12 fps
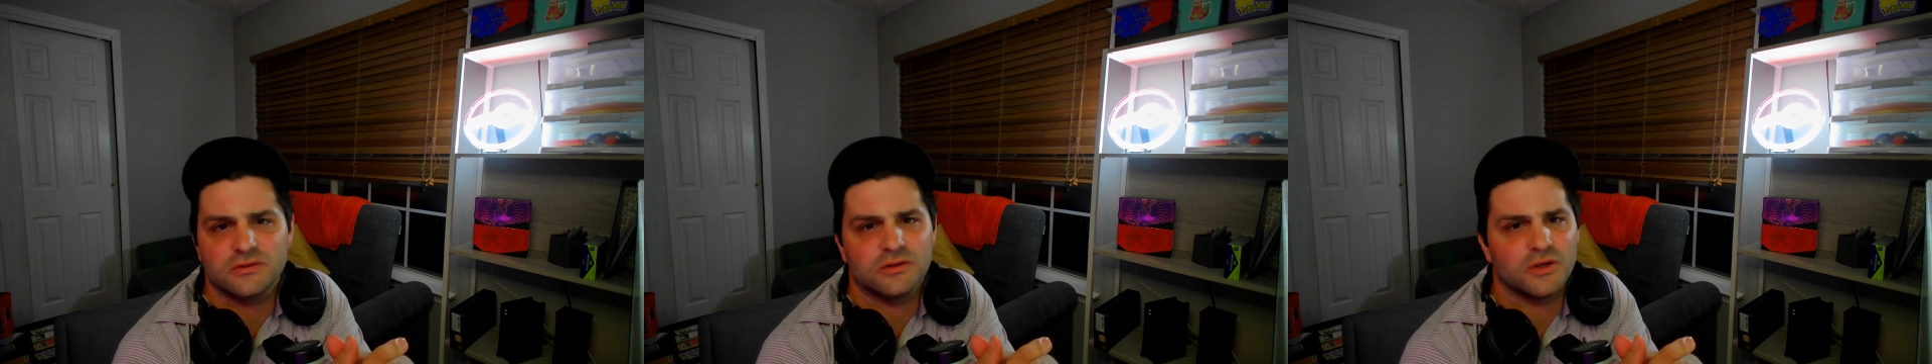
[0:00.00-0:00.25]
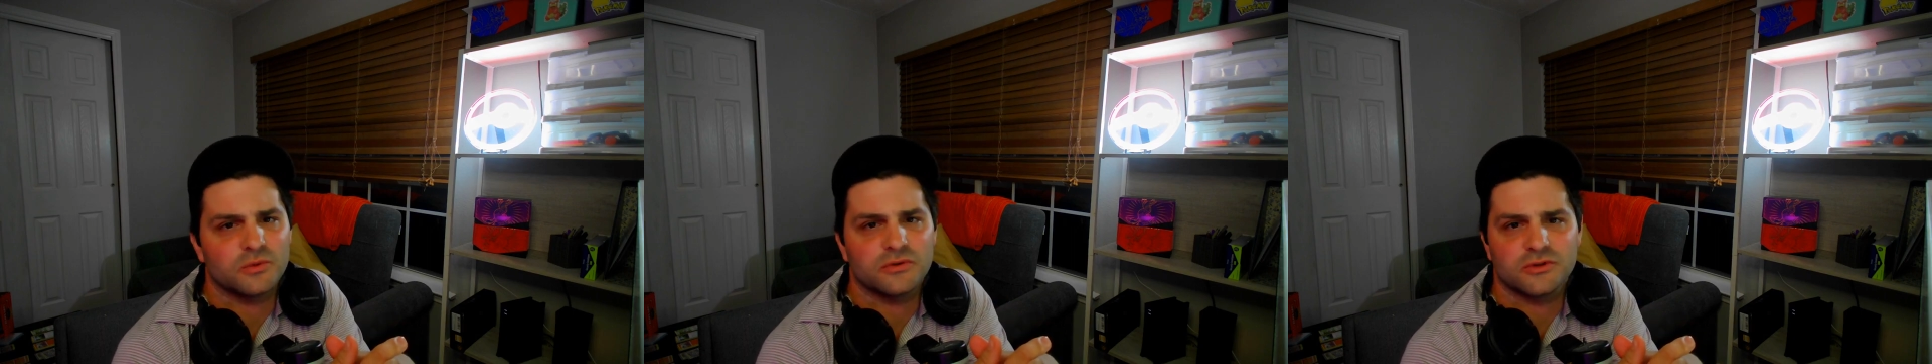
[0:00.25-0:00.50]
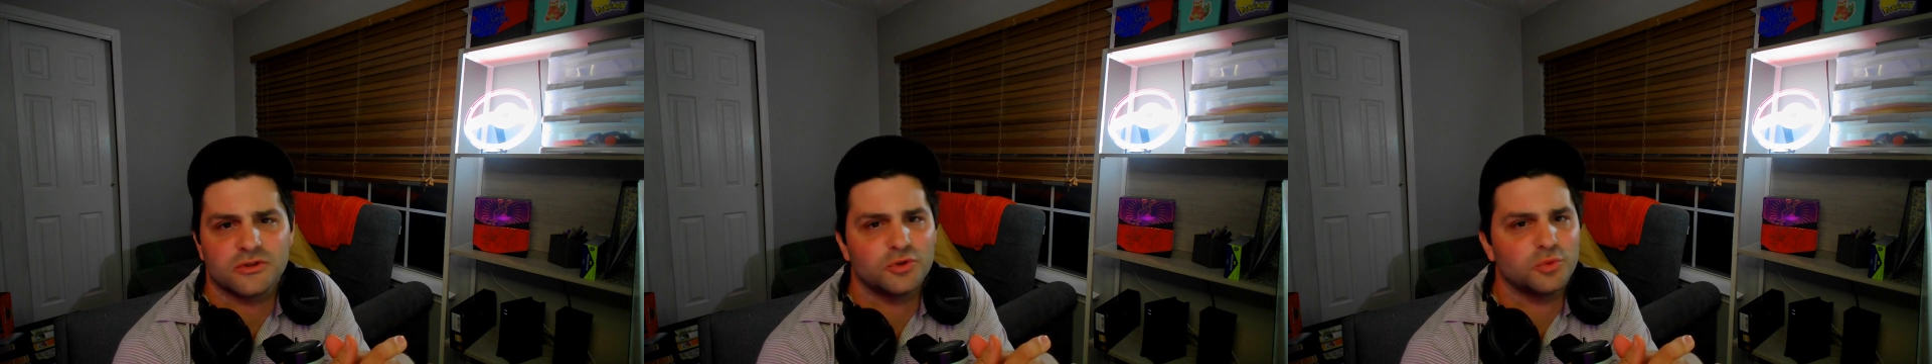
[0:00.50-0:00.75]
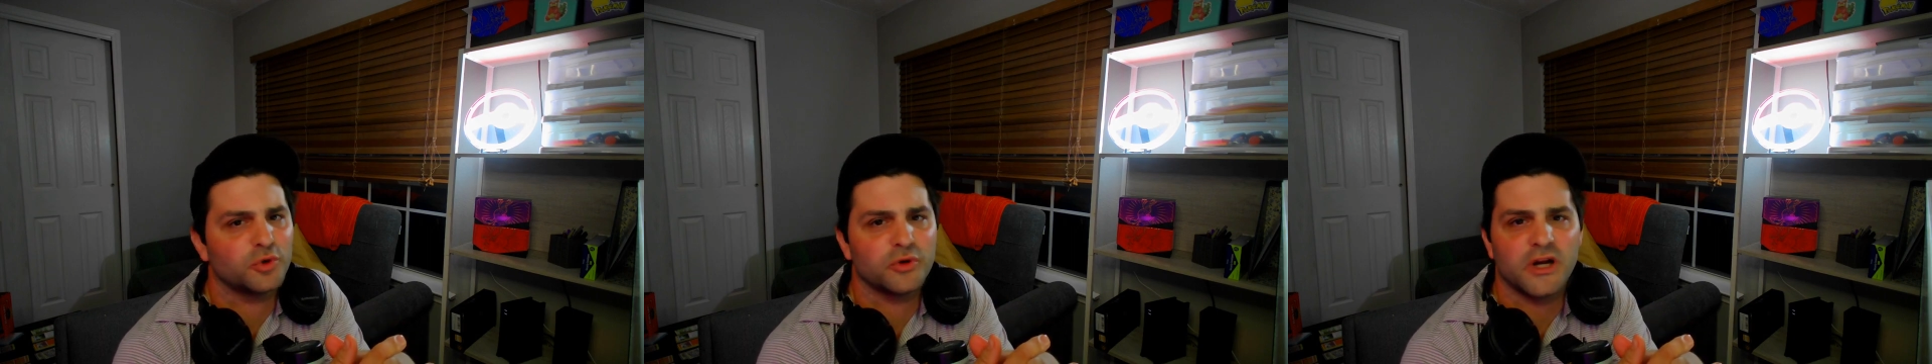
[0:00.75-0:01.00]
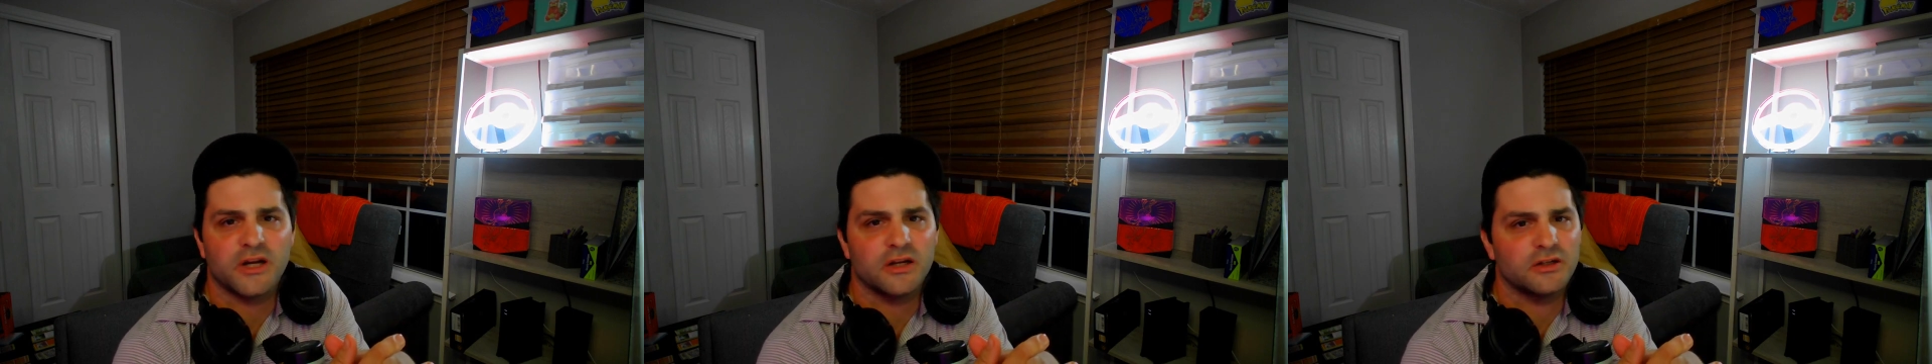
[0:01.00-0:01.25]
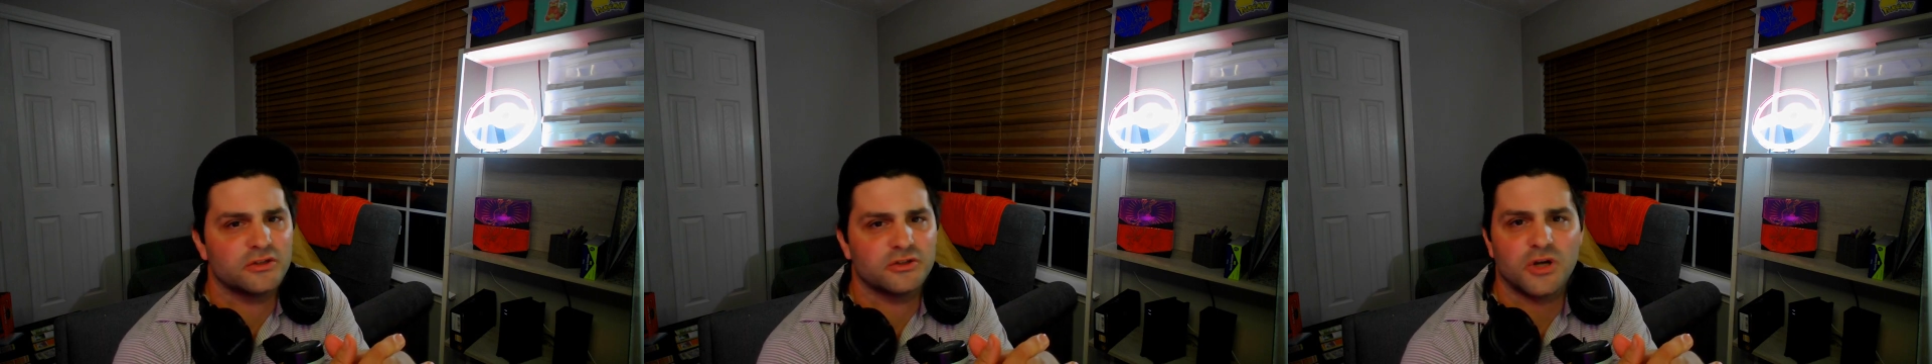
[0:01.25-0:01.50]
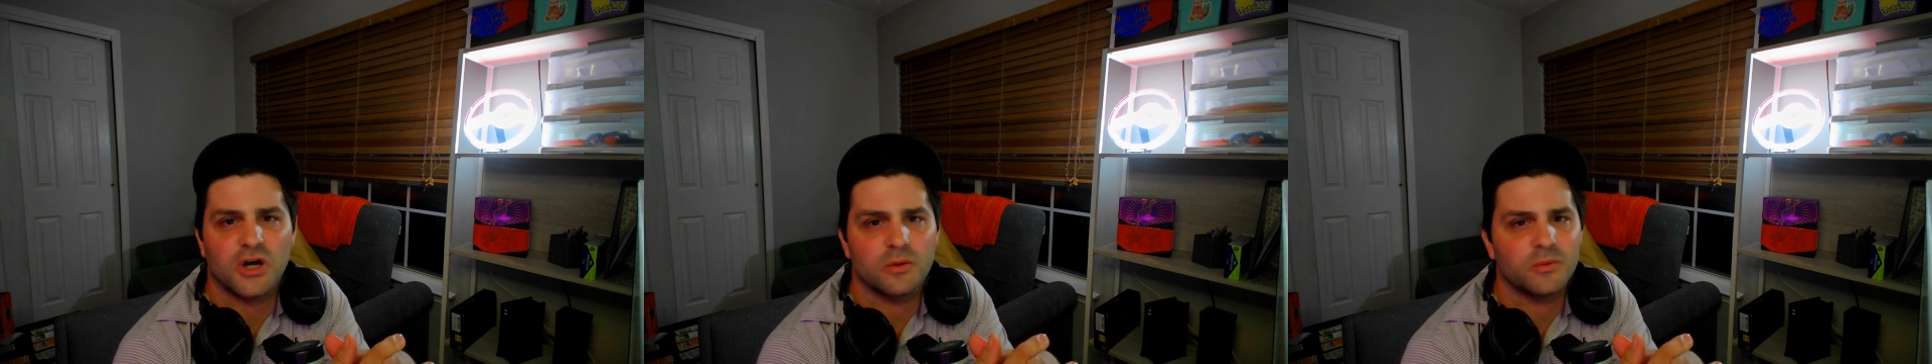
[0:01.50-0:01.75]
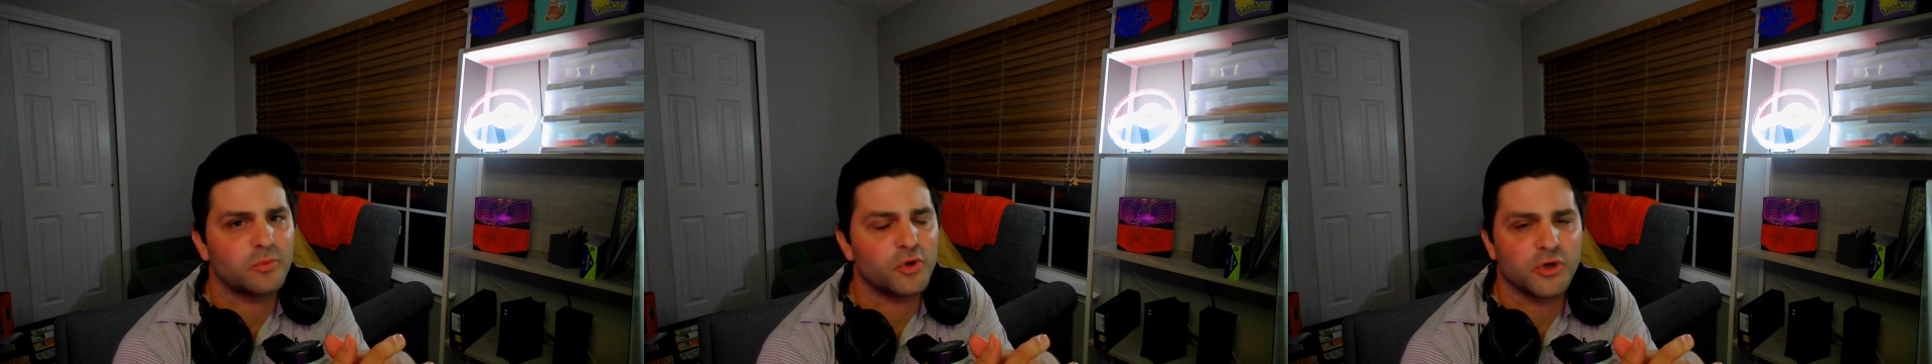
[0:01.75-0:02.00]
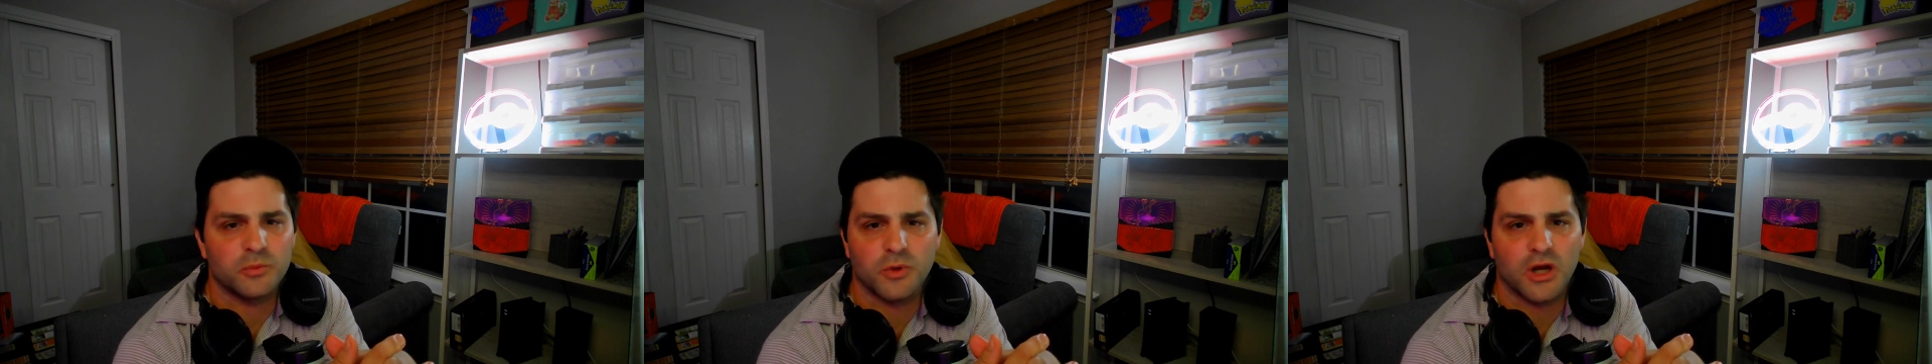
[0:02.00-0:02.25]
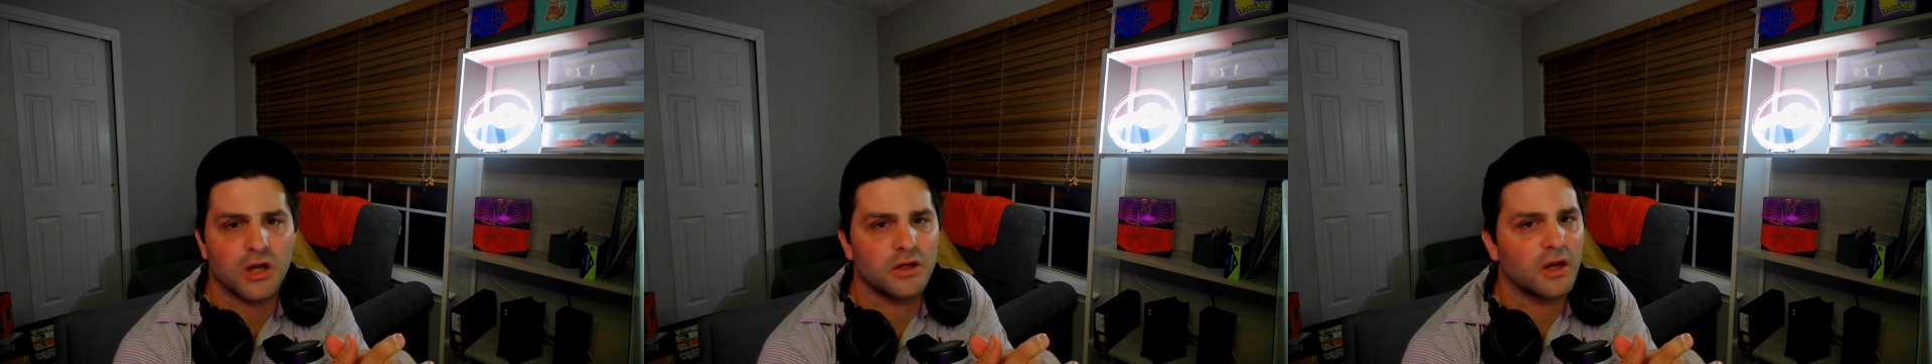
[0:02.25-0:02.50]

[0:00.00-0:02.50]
They were super ready to just talk about Pokemon.